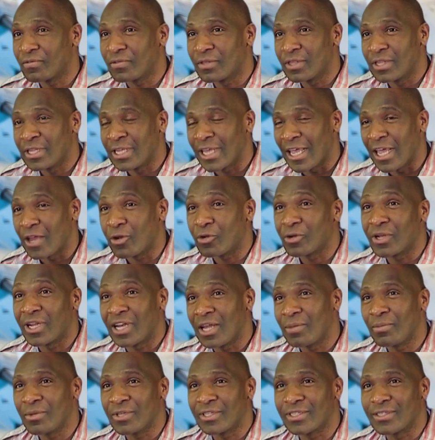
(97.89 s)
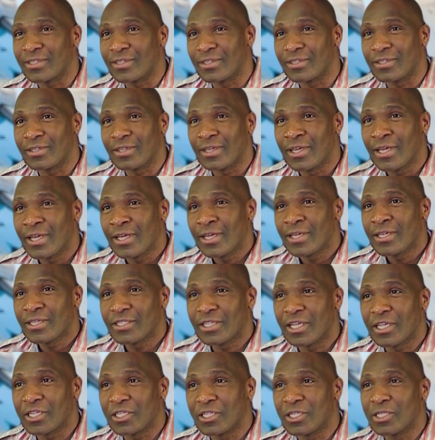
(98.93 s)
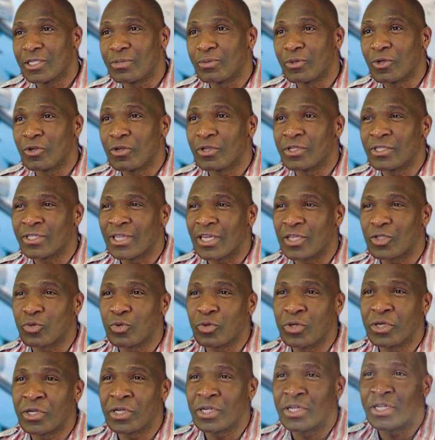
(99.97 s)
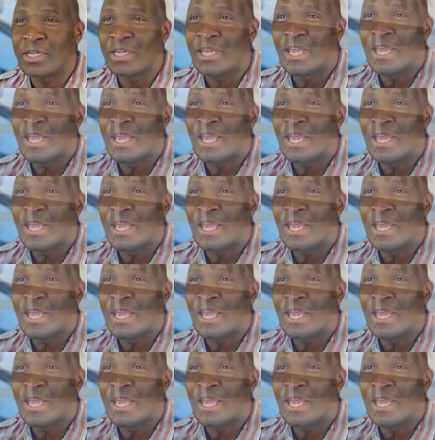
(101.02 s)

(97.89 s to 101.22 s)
the aerodynamics sections, because that's where